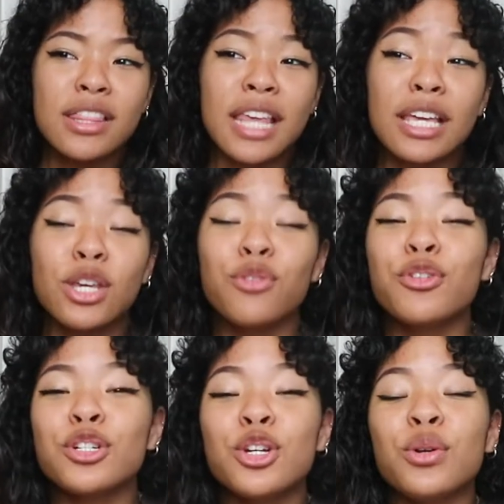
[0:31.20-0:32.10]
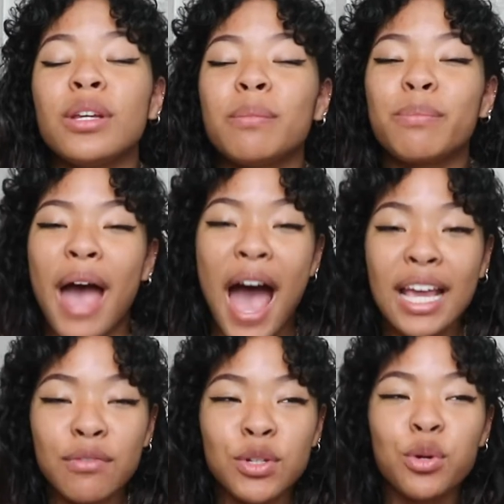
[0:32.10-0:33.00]
Thank you for tuning
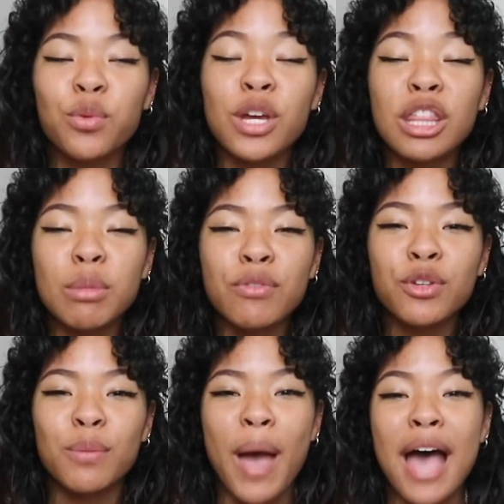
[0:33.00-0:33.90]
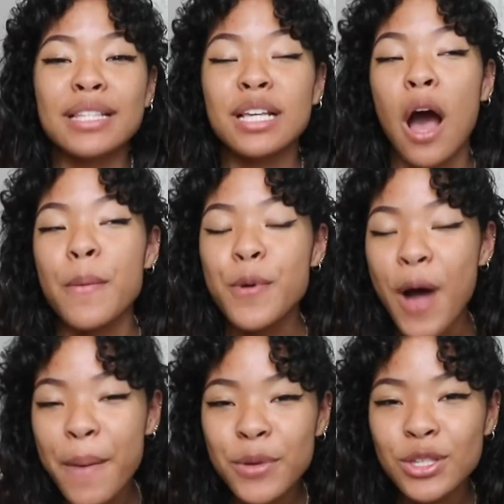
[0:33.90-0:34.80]
back if you were with me for the past couple
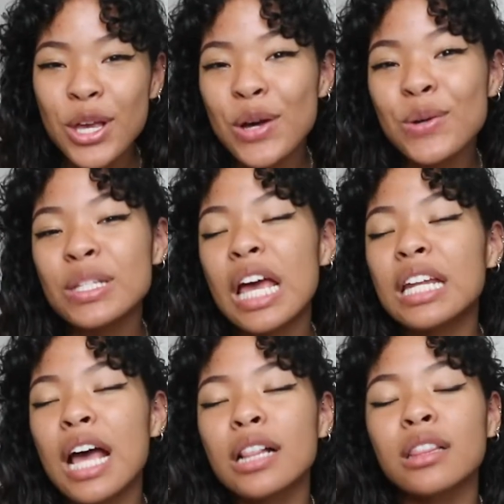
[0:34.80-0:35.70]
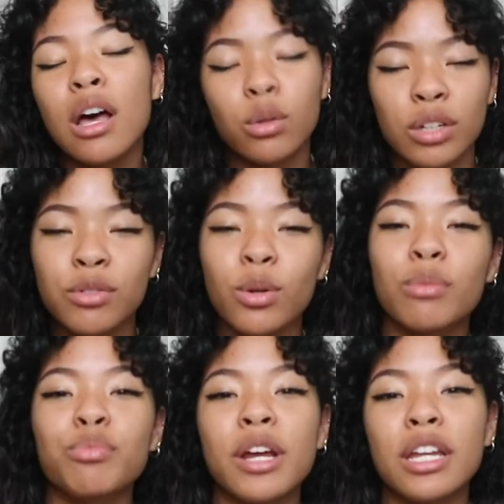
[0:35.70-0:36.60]
episodes, and hello if you
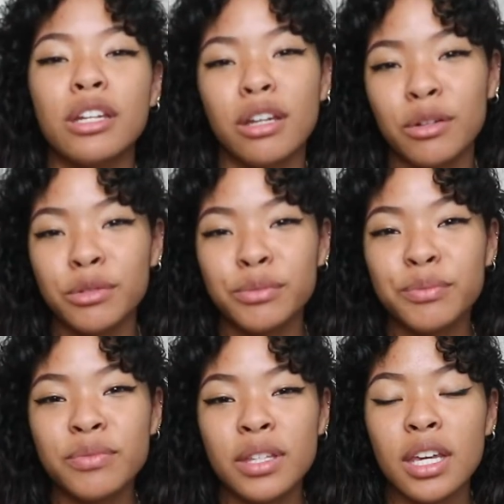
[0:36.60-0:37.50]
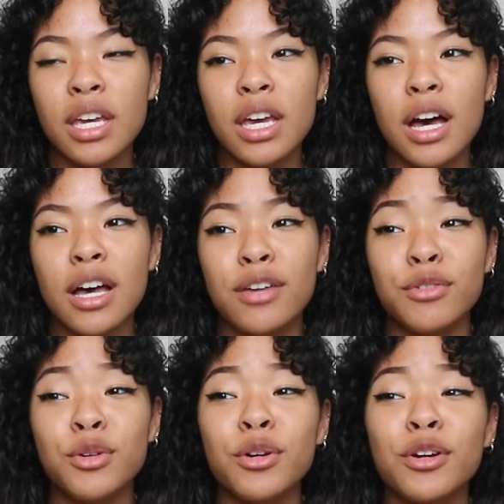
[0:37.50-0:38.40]
are brand new. If
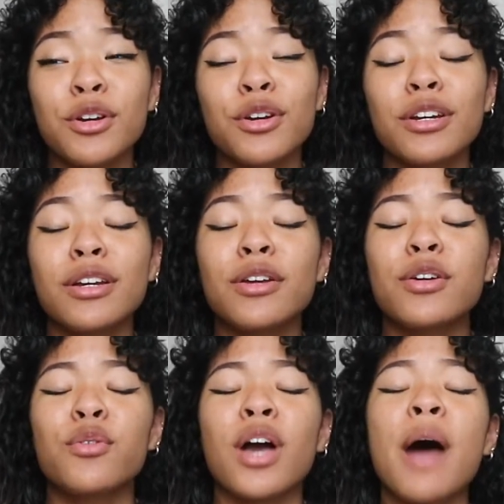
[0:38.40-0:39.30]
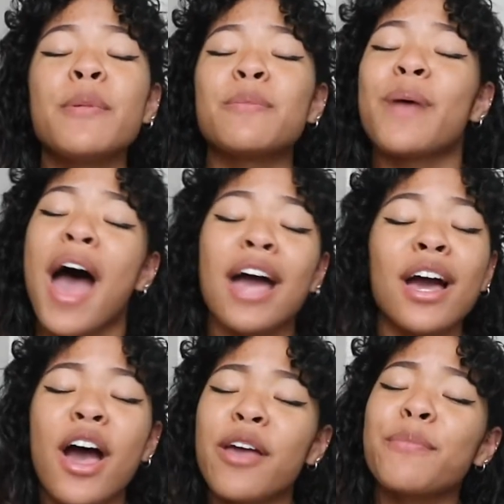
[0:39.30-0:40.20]
you are coming back,
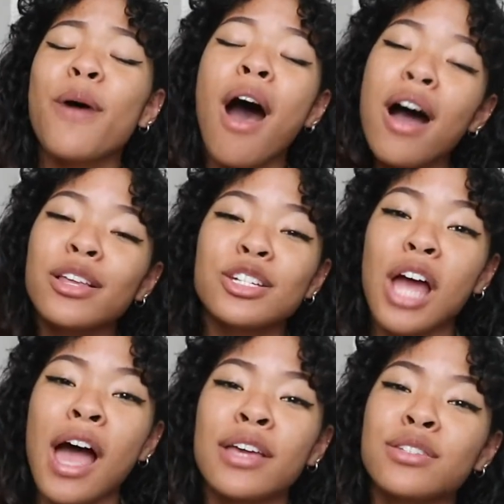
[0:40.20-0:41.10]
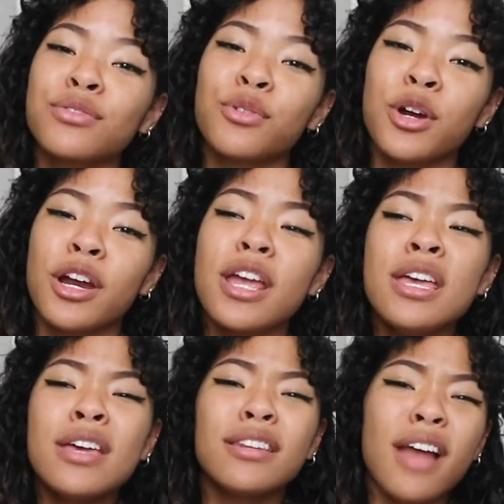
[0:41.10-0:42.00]
I apologize for
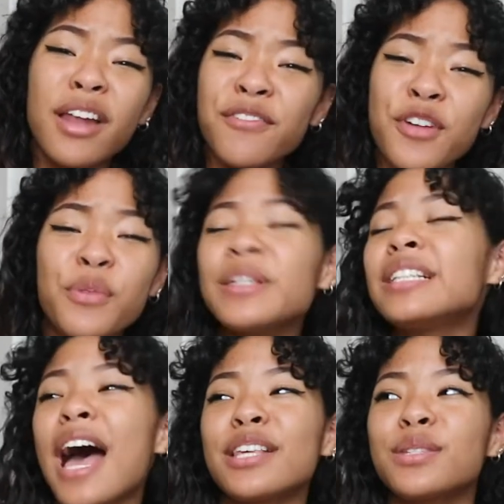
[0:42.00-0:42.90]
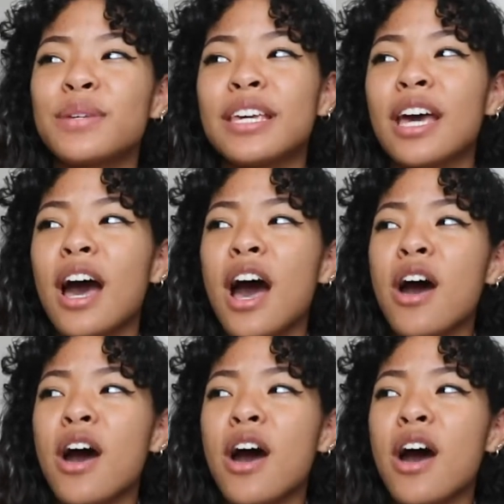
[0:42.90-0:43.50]
not filming last week.